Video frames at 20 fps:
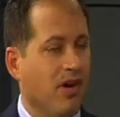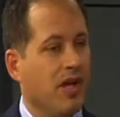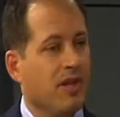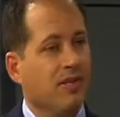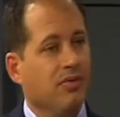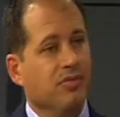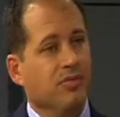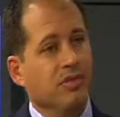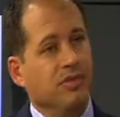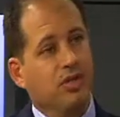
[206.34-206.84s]
breath,
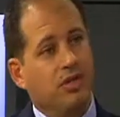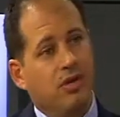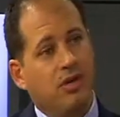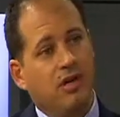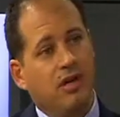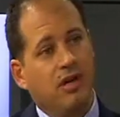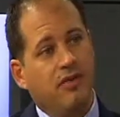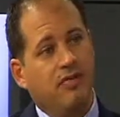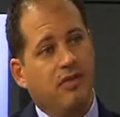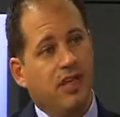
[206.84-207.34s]
a
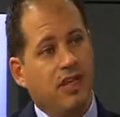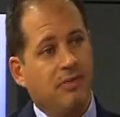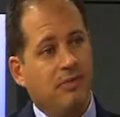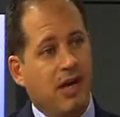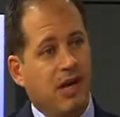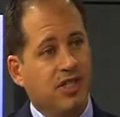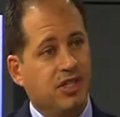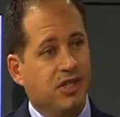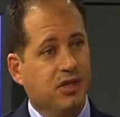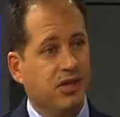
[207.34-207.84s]
result of the
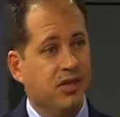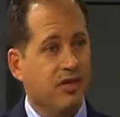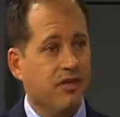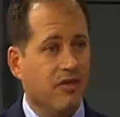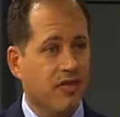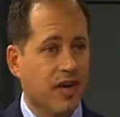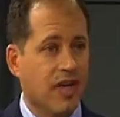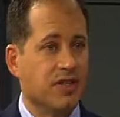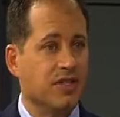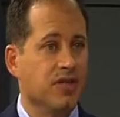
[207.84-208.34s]
bacterial
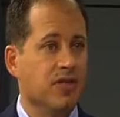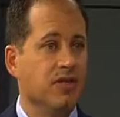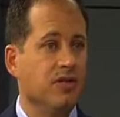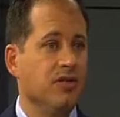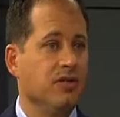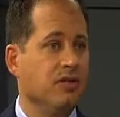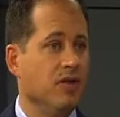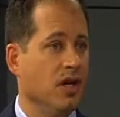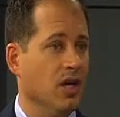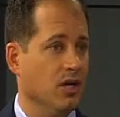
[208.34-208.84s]
infection
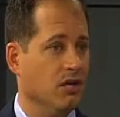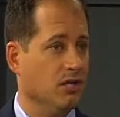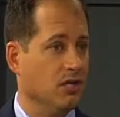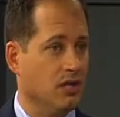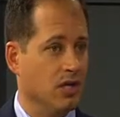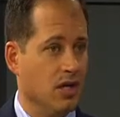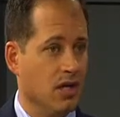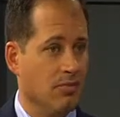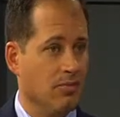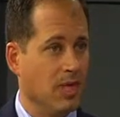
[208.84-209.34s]
under the
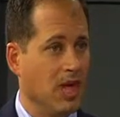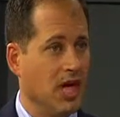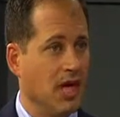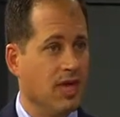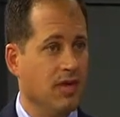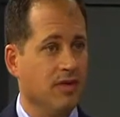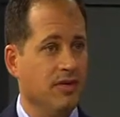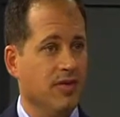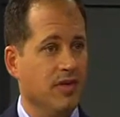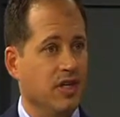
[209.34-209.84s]
gum
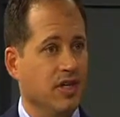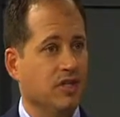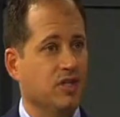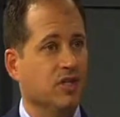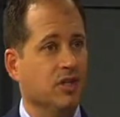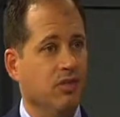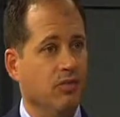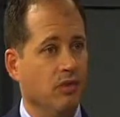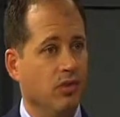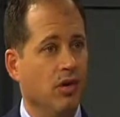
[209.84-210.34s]
line,
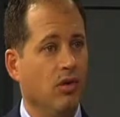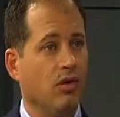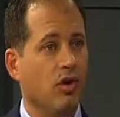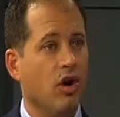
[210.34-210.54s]
eventually will